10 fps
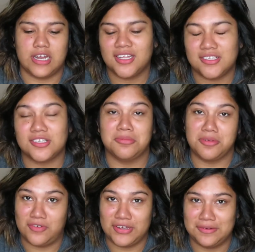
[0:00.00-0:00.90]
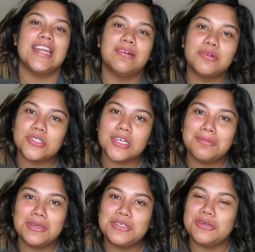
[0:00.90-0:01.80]
It's going to be fun. And I'm also going to
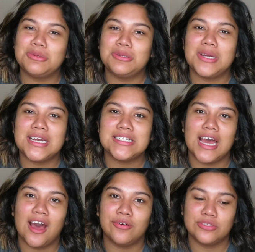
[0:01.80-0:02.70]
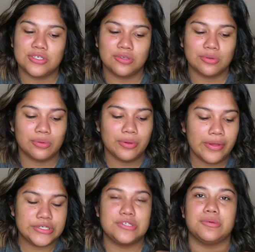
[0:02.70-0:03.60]
be showing you guys how to
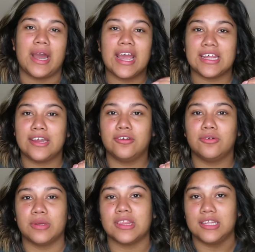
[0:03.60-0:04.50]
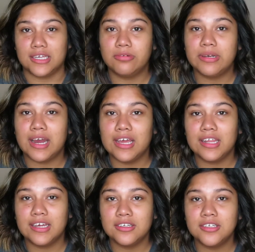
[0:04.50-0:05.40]
do eyeliner with liquid
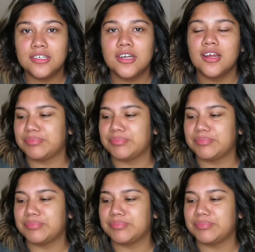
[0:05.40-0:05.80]
eyeliner.